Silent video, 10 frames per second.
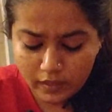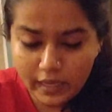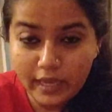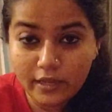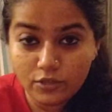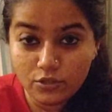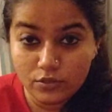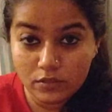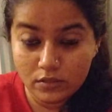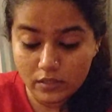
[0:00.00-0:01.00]
age
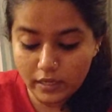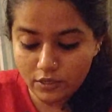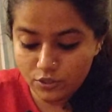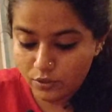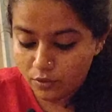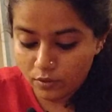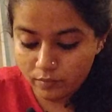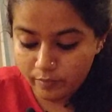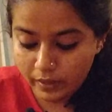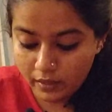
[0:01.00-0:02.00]

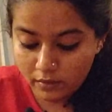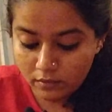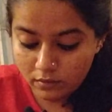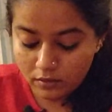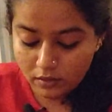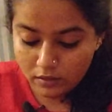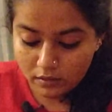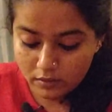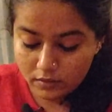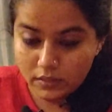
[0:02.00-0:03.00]
long pain,
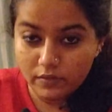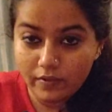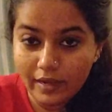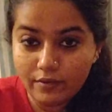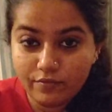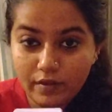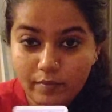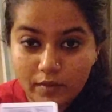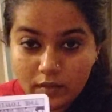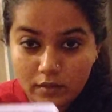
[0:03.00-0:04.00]
Divine
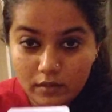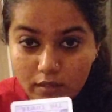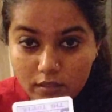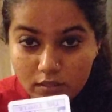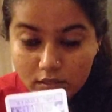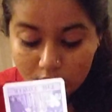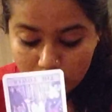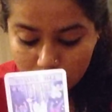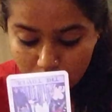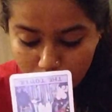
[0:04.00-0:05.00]
Feminine is
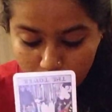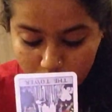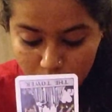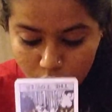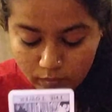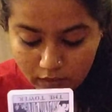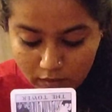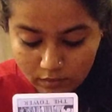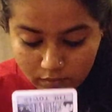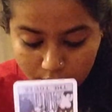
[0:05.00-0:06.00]
going to
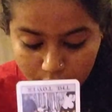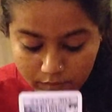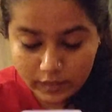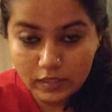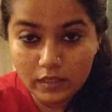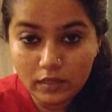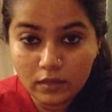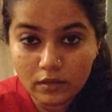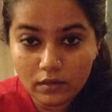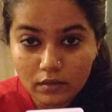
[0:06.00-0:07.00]
be busy
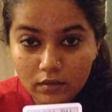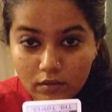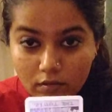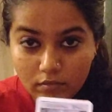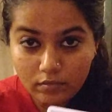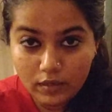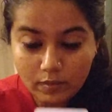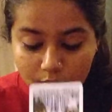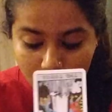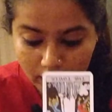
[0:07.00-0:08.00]

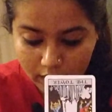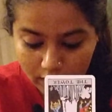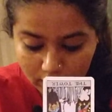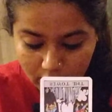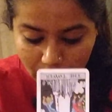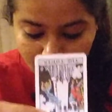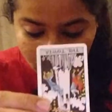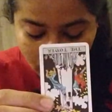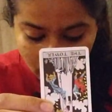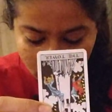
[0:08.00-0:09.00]
rebuilding
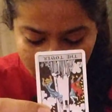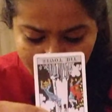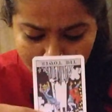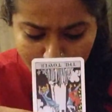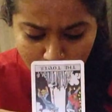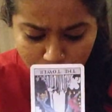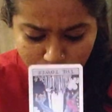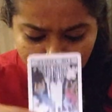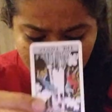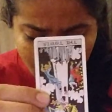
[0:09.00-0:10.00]
everything, getting out of
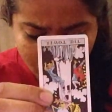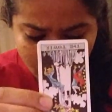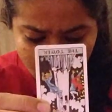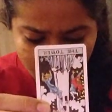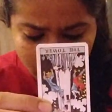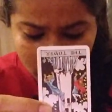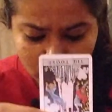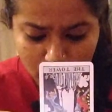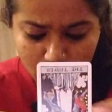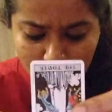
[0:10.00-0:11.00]
the Tower moment.
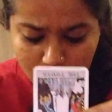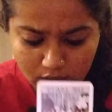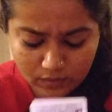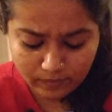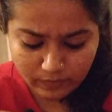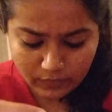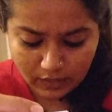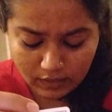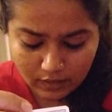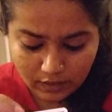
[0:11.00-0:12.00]

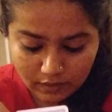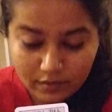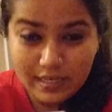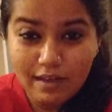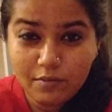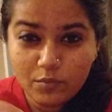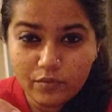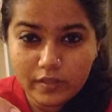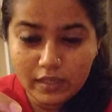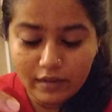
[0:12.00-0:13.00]
The Tower
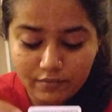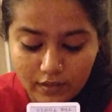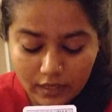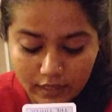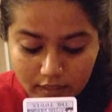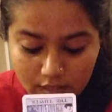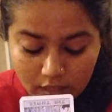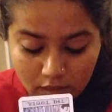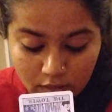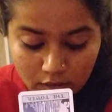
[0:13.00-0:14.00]
moment, I feel like, is
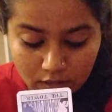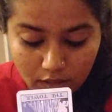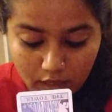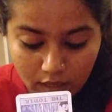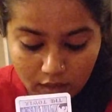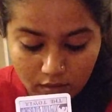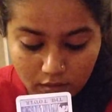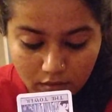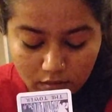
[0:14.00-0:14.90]
done, and